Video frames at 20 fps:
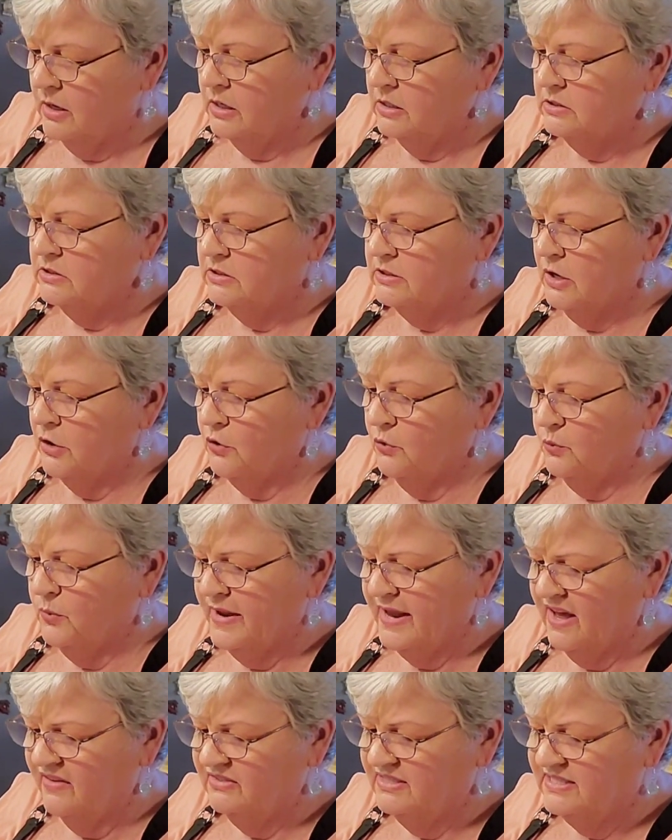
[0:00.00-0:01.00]
I'm just adding a
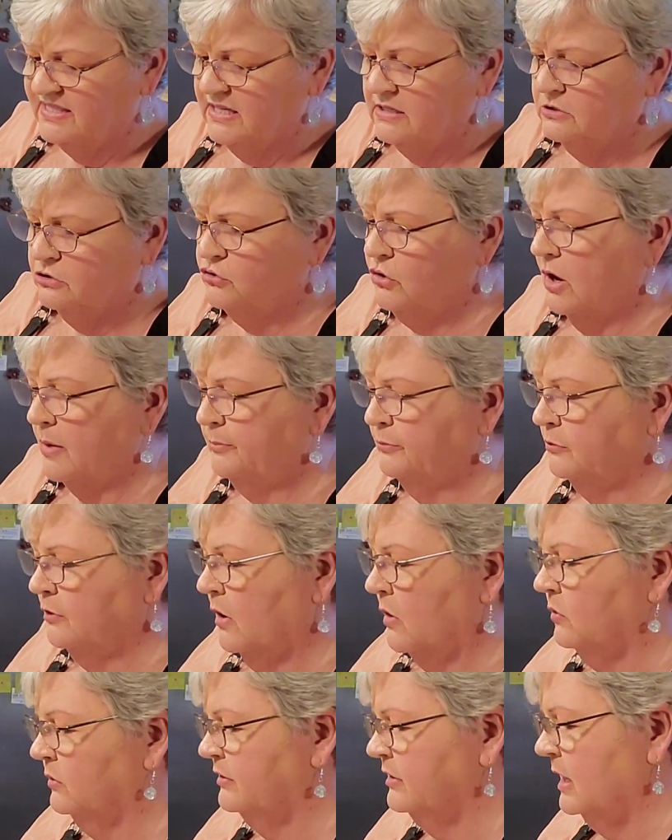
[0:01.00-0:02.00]
couple more
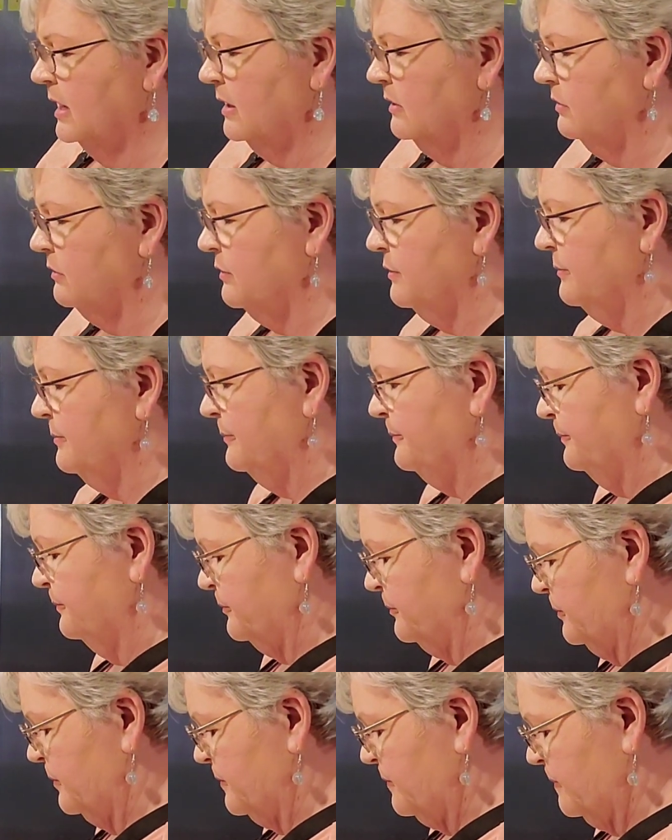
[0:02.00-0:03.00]
drops of the red
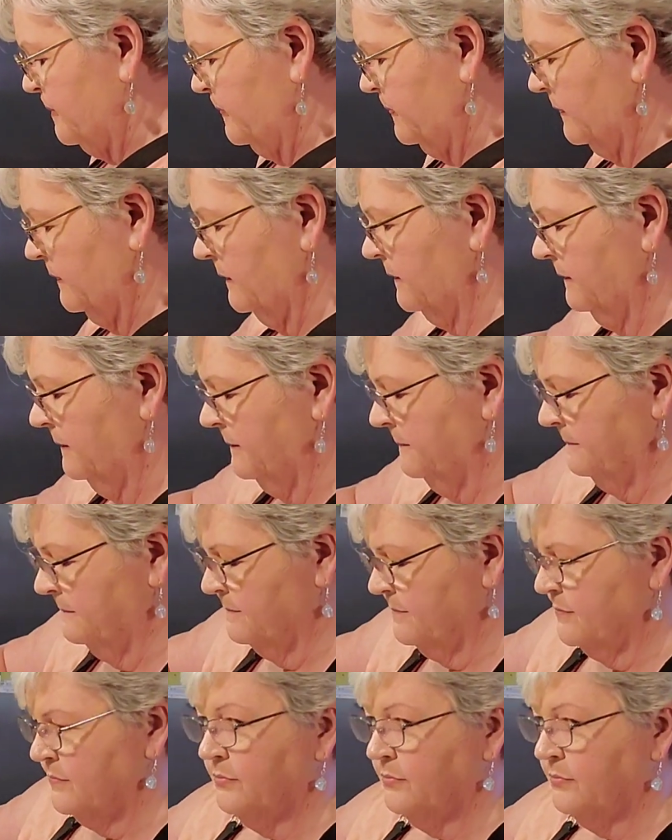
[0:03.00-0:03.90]
food coloring